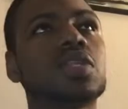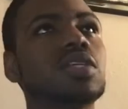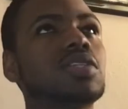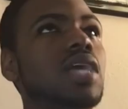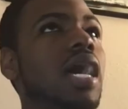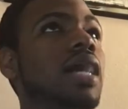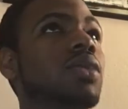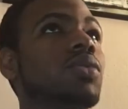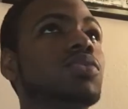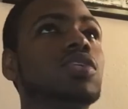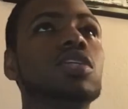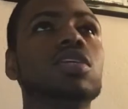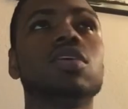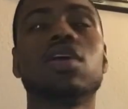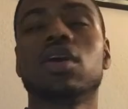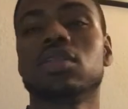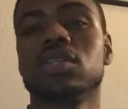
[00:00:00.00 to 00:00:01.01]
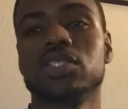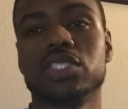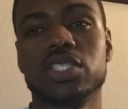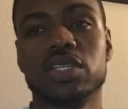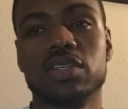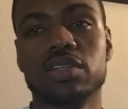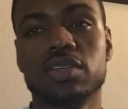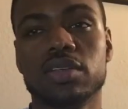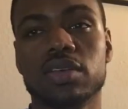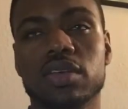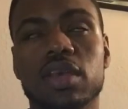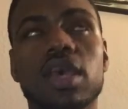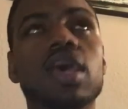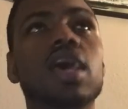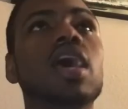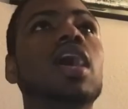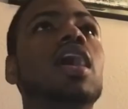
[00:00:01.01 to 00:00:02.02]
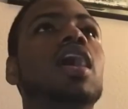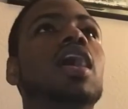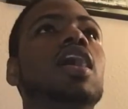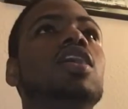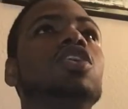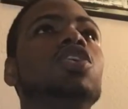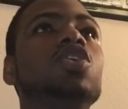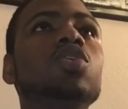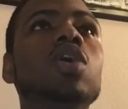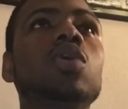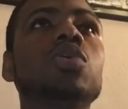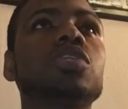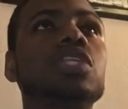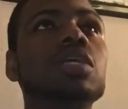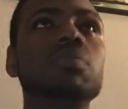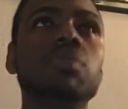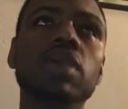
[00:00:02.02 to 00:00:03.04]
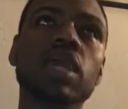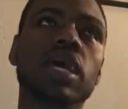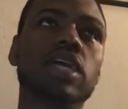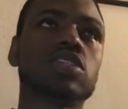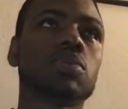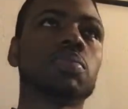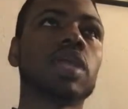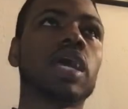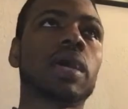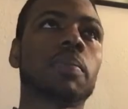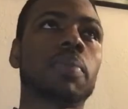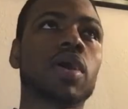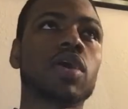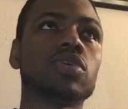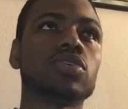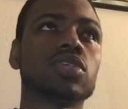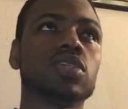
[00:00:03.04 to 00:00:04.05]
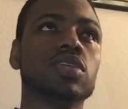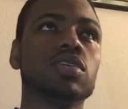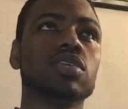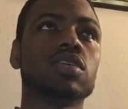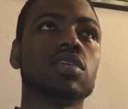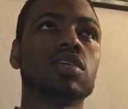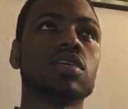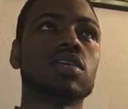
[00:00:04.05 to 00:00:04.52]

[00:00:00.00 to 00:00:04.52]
this I don't see color shit. You don't see me as a black person,